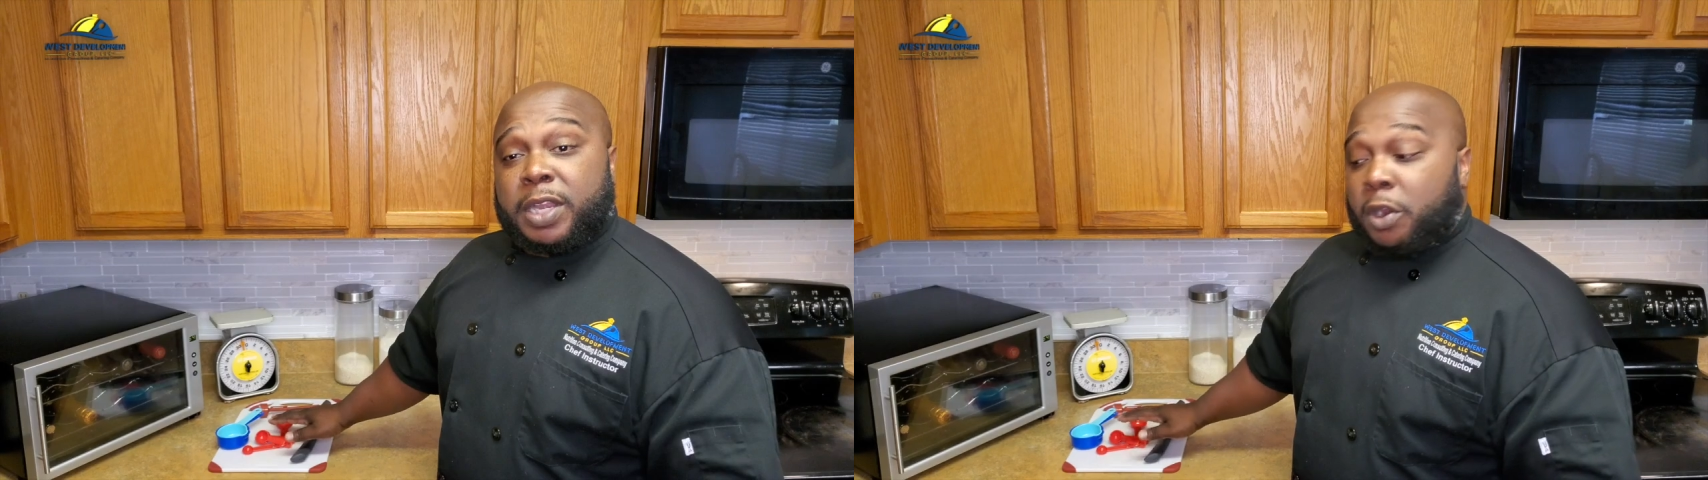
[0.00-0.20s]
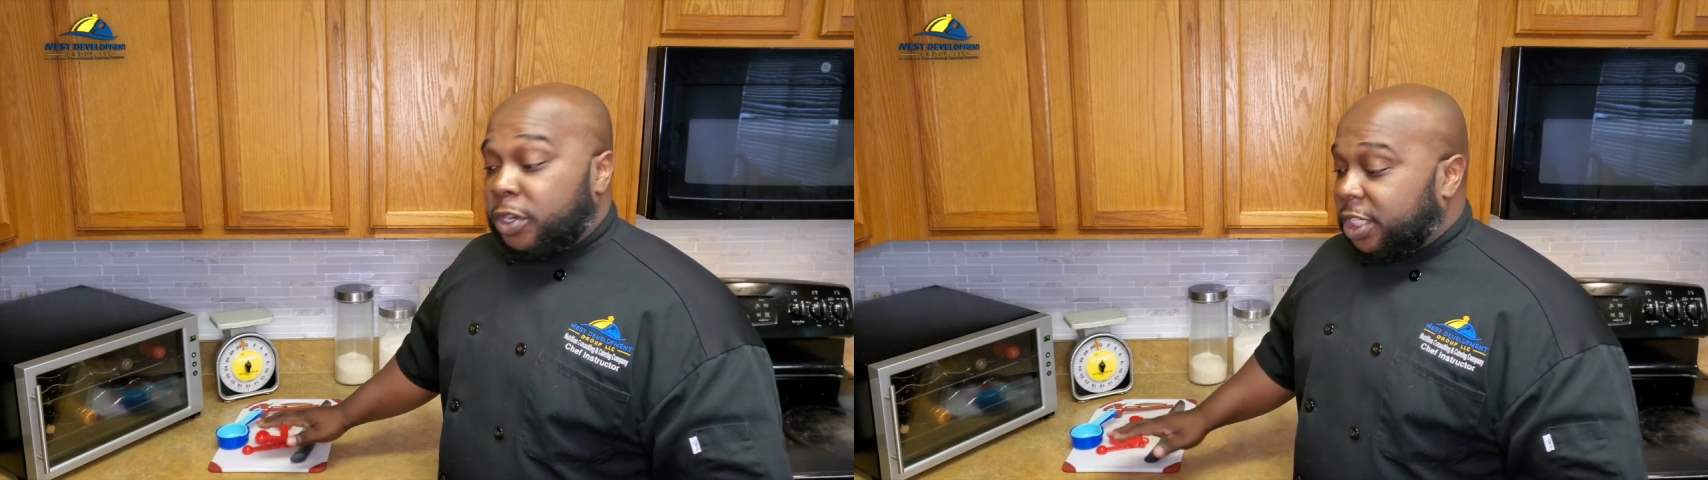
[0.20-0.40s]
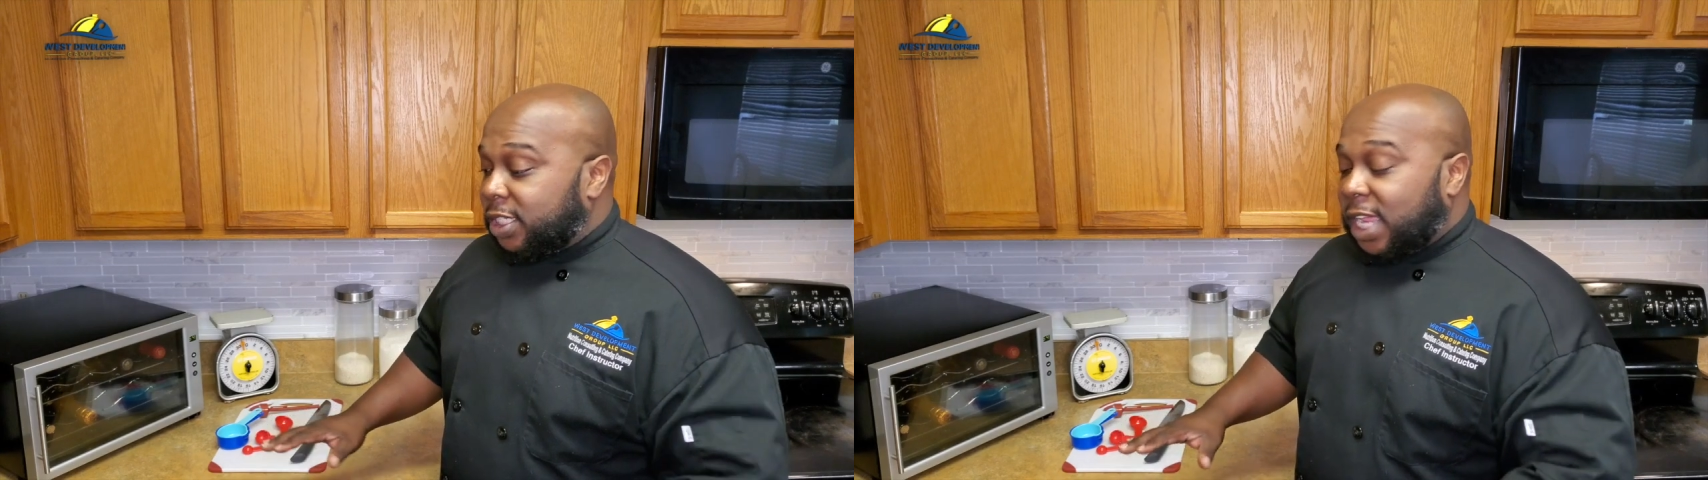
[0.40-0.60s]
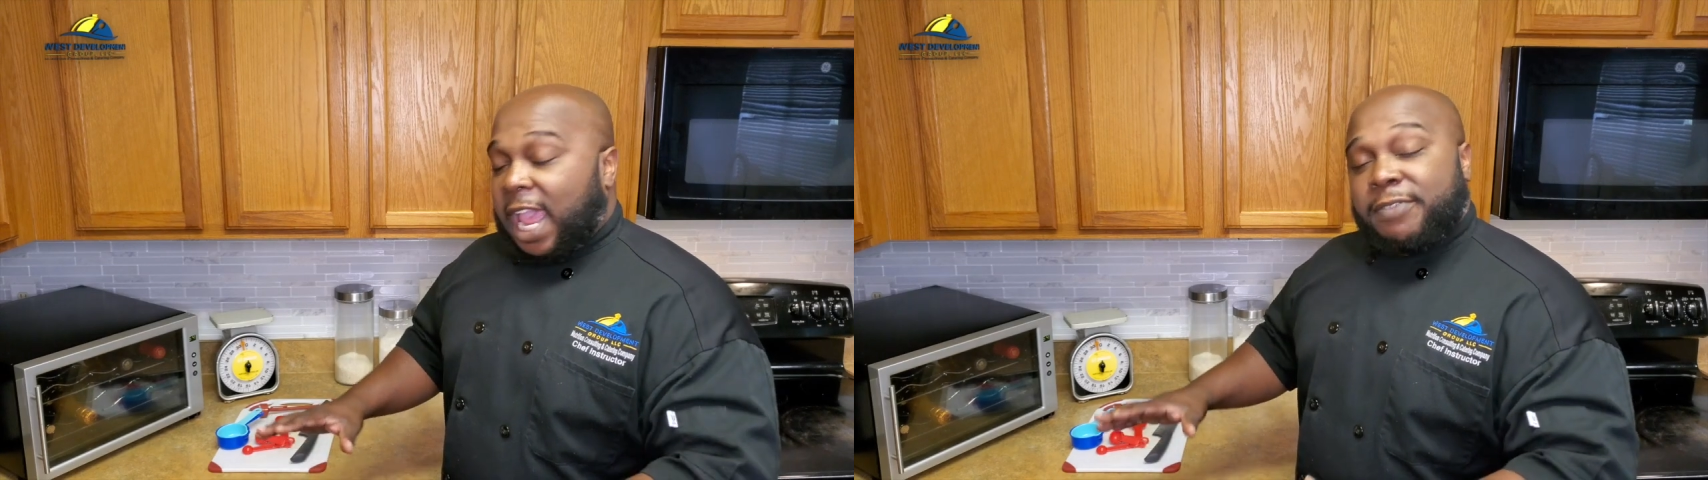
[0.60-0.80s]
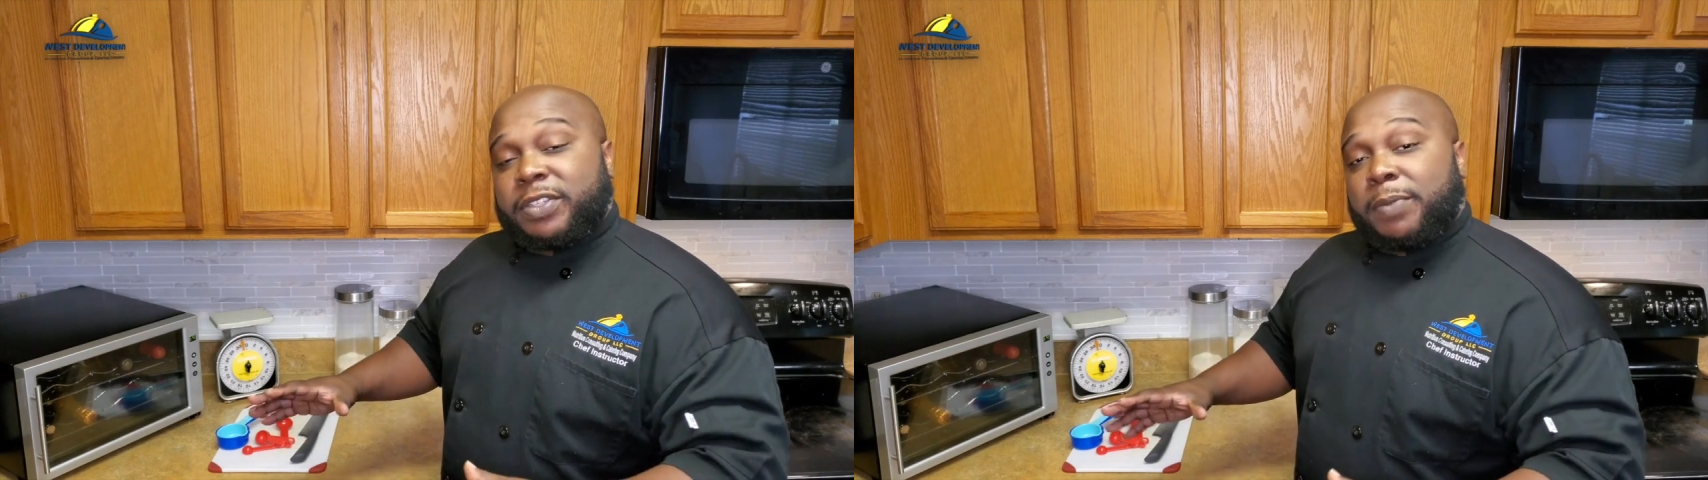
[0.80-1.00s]
or just to
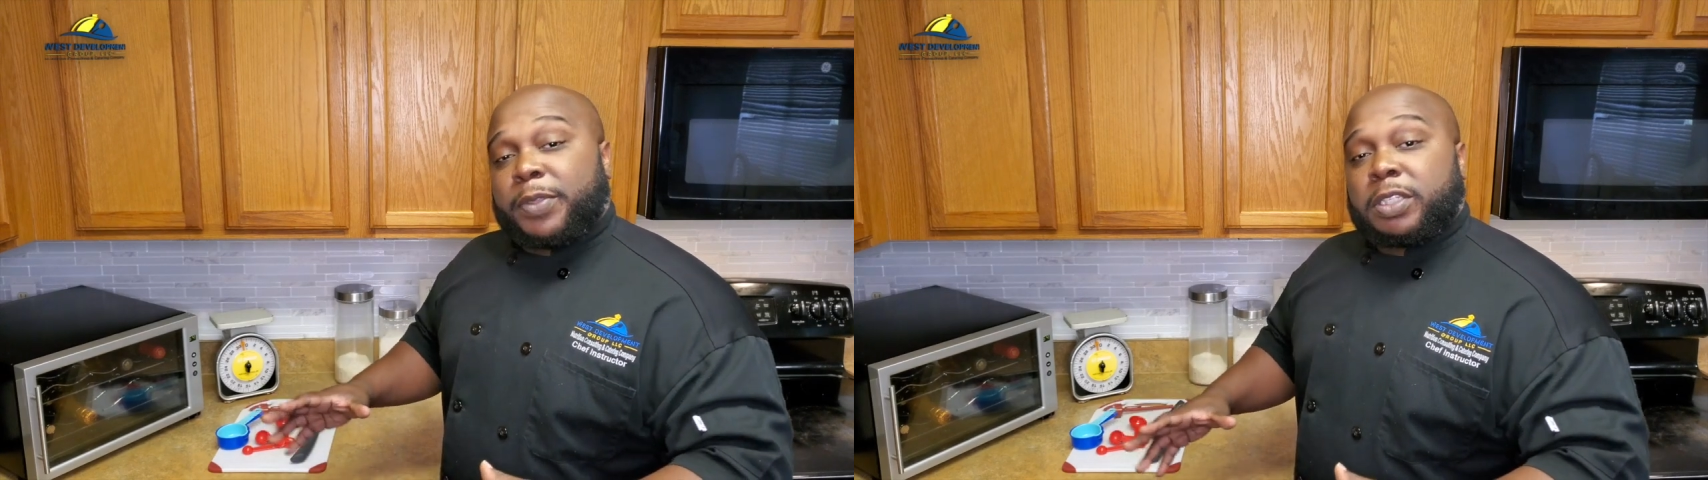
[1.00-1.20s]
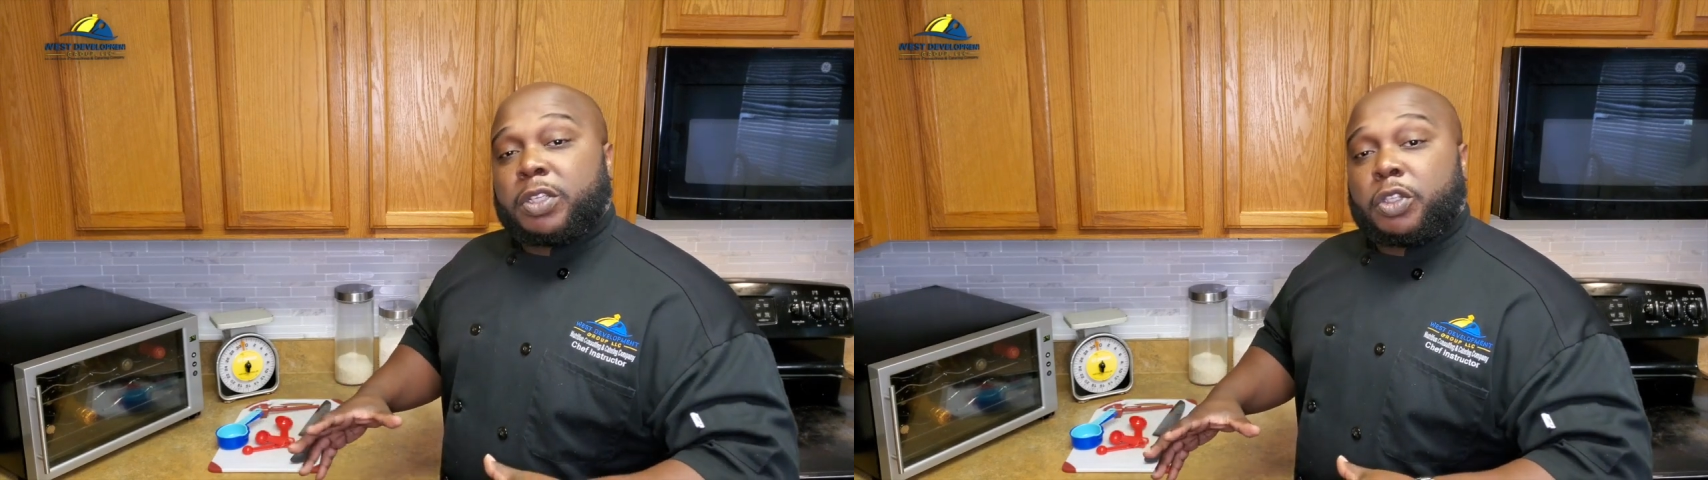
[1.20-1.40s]
have something to